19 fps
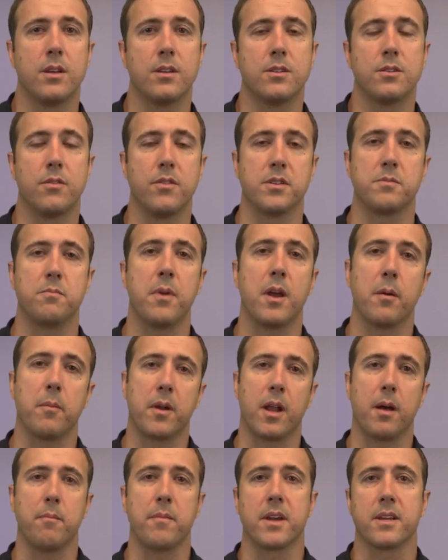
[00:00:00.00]
So this may or may
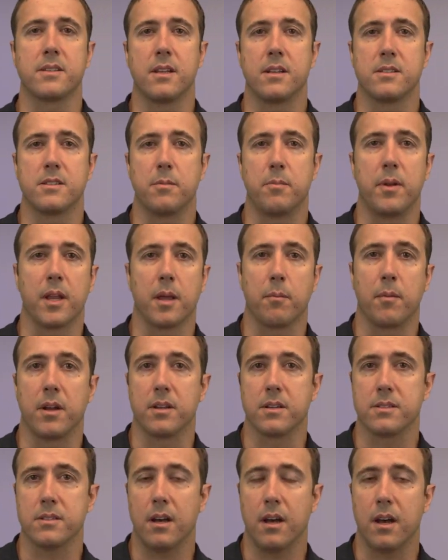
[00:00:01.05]
not make sense depending on my
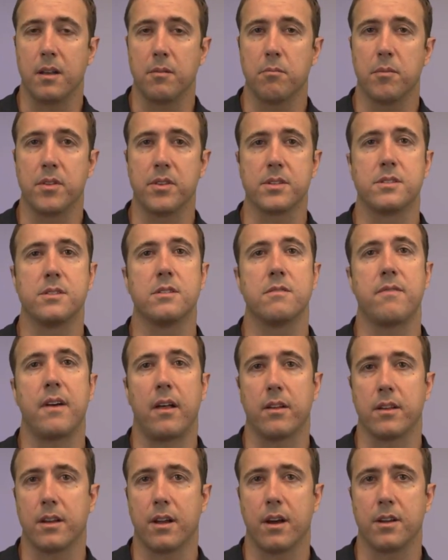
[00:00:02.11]
design, but this is a
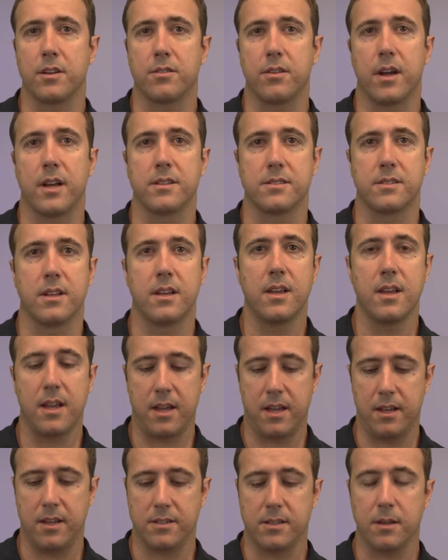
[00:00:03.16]
valid contrast.
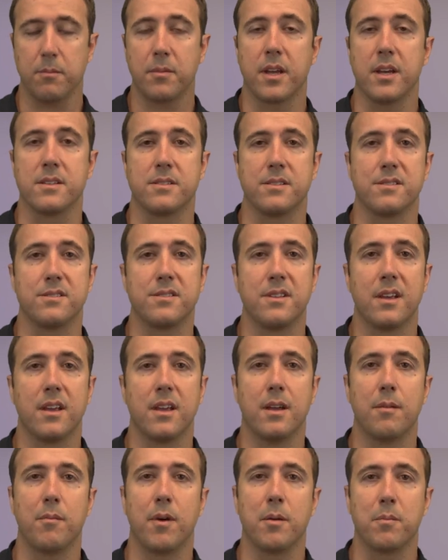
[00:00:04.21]
And in some cases,
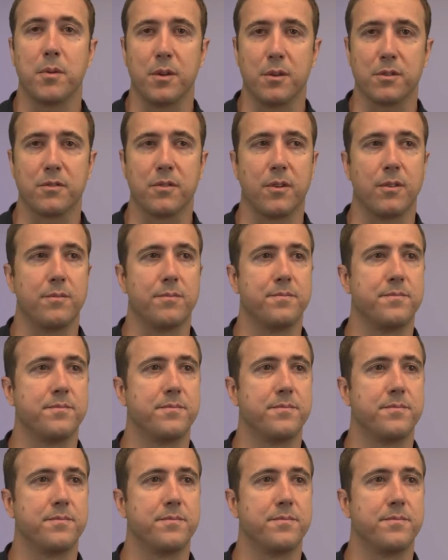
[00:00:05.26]
it might be useful.